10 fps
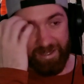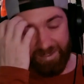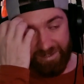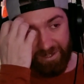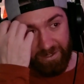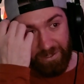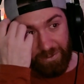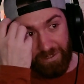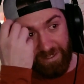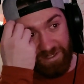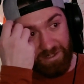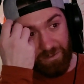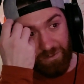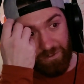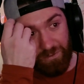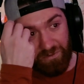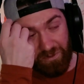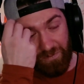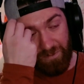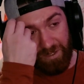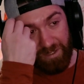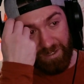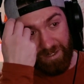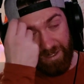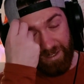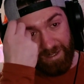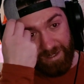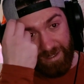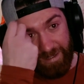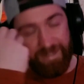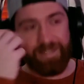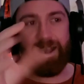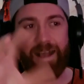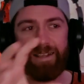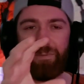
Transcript: it's that you need to set up the